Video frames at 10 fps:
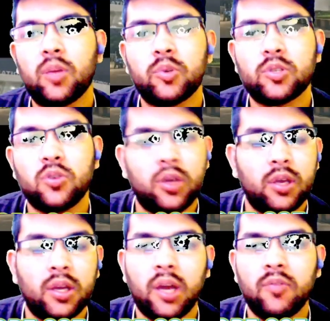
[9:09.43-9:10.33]
So here
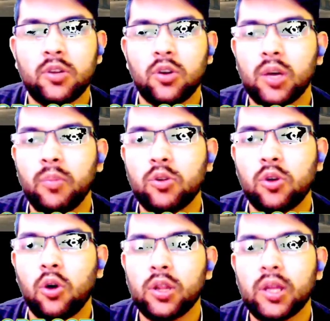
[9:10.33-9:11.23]
I will talk about
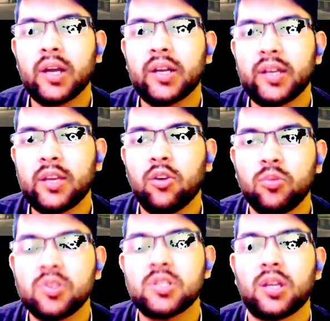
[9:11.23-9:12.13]
all the category home
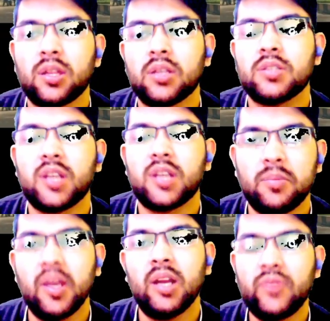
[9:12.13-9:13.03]
state, other state,
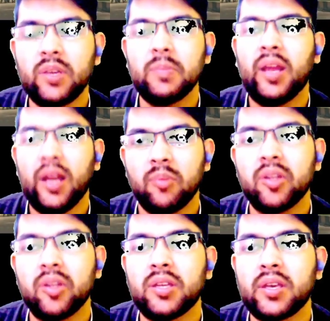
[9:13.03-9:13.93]
male, female,
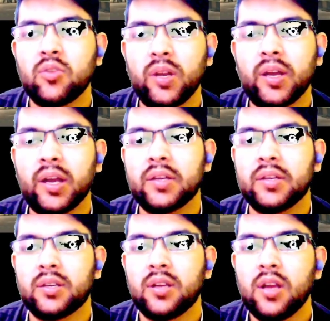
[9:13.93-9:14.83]
everything you will get here.
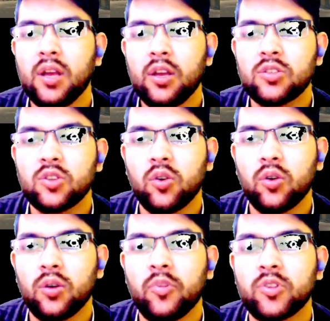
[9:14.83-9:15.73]
So
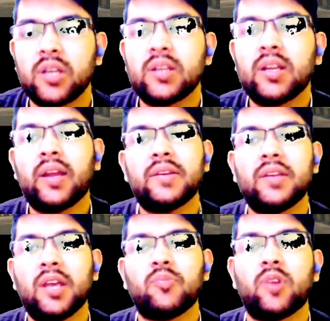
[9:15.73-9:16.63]
for general
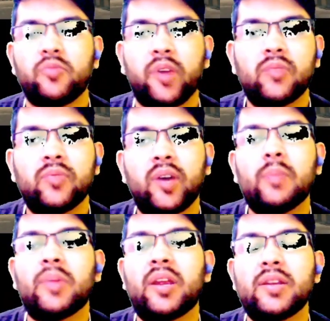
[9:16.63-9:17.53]
98.55,
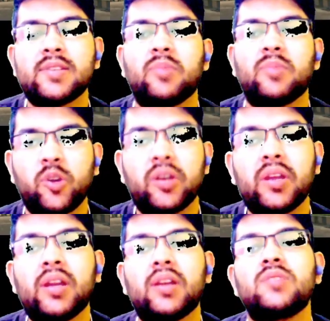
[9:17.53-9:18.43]
97.8
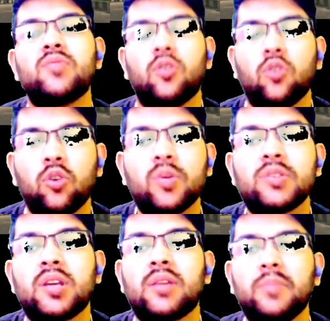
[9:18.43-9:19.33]
that is for home
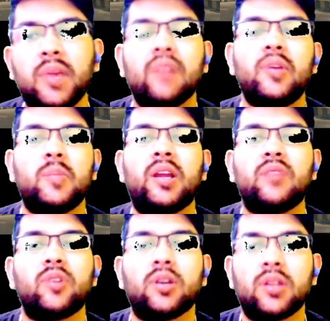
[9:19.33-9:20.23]
state male female and for
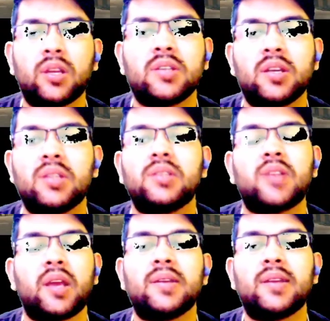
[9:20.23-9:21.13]
other state it is
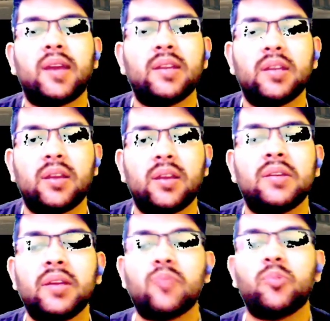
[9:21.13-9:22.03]
99 and
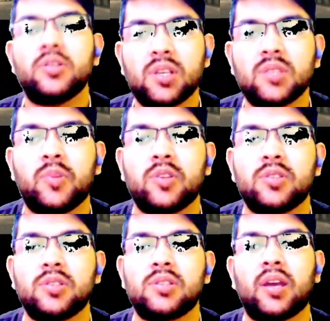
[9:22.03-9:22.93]
98.6
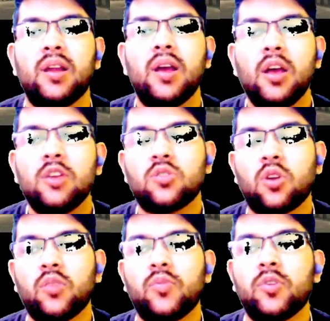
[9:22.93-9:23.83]
percentile. So now
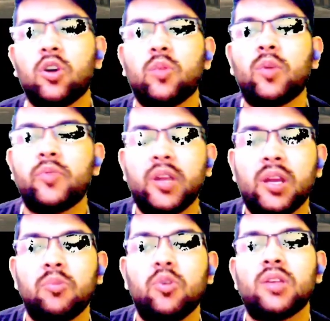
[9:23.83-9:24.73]
if you talk about for
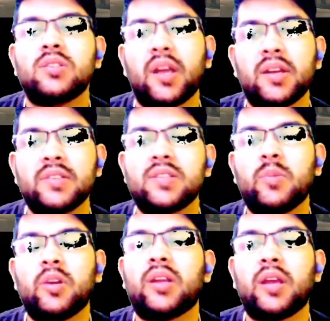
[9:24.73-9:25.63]
EWS 97,
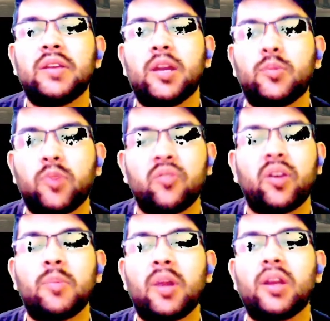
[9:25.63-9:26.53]
98.5
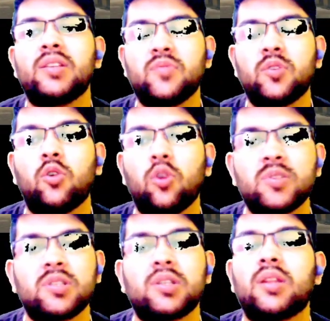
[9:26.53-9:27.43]
that is for home
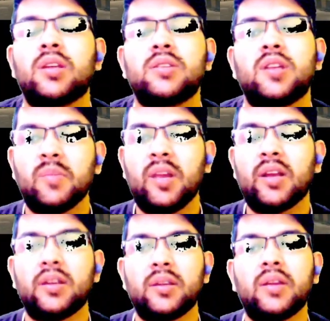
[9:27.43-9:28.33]
state, other state, male
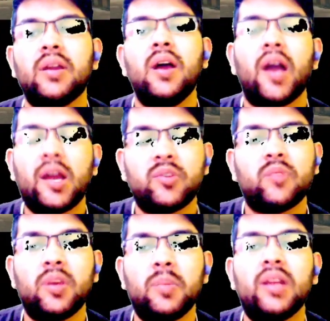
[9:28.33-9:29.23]
candidate and for
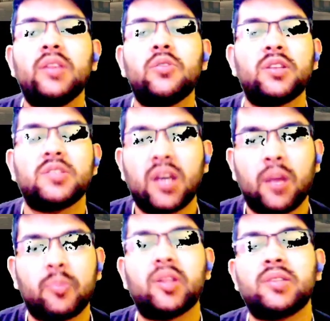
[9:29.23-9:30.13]
female you can check after
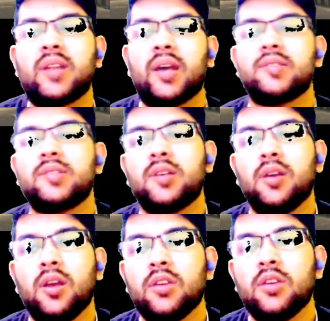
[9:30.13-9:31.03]
the slash.
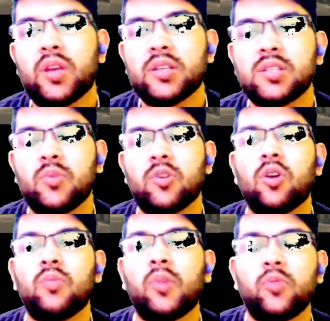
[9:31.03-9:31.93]
So next if you talk
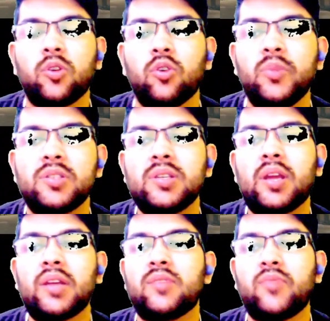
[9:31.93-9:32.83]
about for OBC
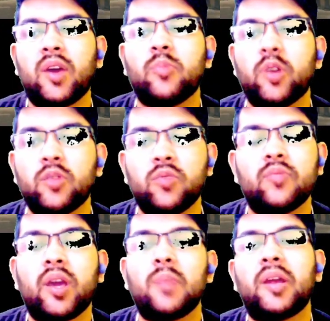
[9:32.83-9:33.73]

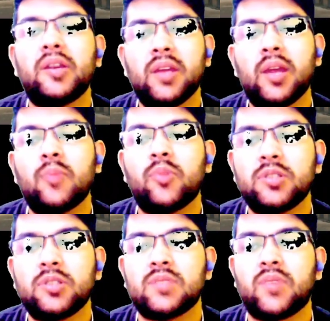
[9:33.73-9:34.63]
95.15,
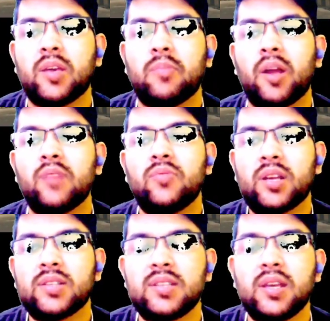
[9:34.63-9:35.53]
98.65 and for
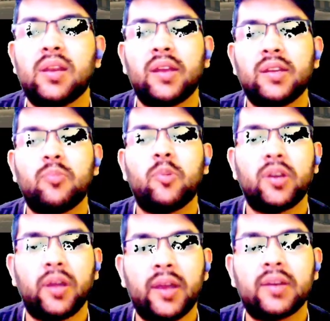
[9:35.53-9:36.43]
SC
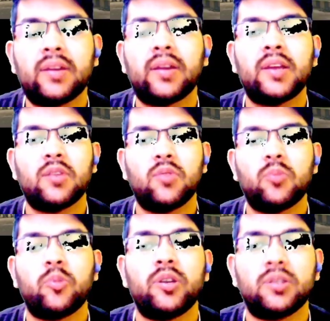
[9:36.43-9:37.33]
90.8,
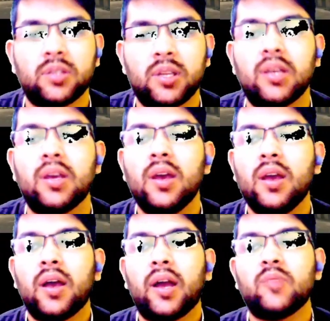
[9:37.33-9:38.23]
91.3
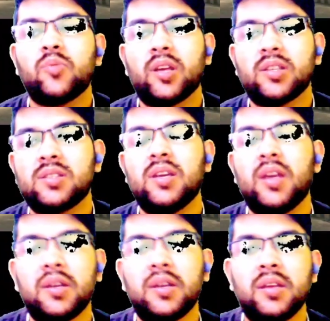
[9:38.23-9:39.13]
and for ST
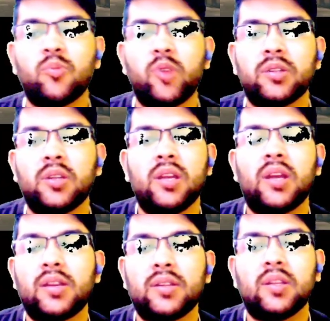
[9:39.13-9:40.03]
88.3,
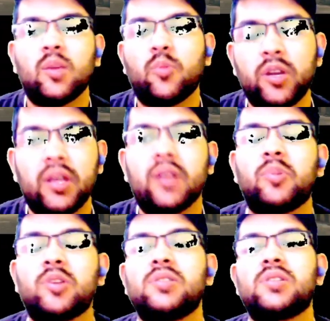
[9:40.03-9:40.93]
93.8
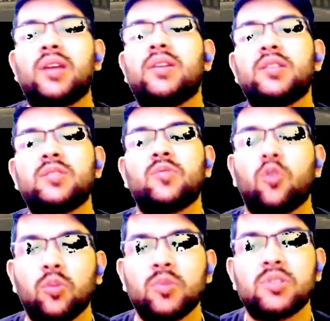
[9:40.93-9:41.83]
percentile that is for
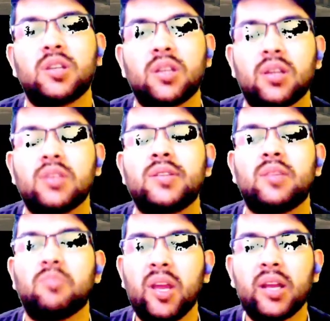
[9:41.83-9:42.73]
home state, other state,
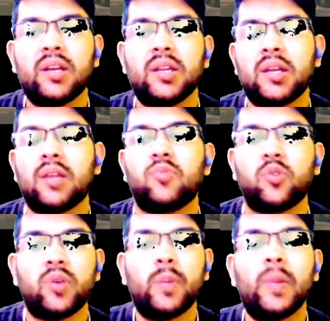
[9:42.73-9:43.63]
male candidate and for
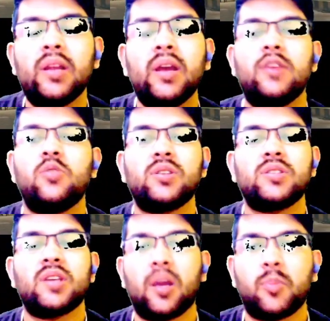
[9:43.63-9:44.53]
female you can check
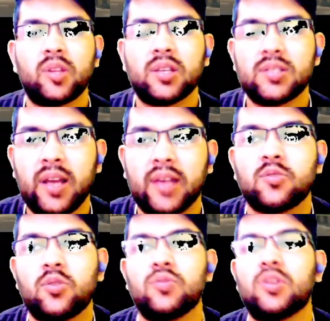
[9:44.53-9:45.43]
after the slash. So
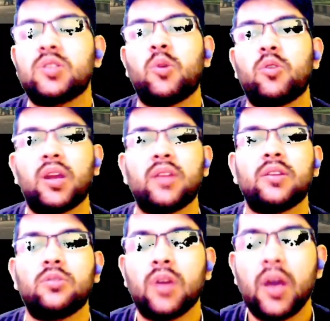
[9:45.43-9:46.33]
this was about and I did
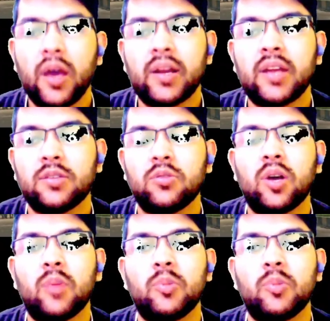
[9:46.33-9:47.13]
NIT Durgapur.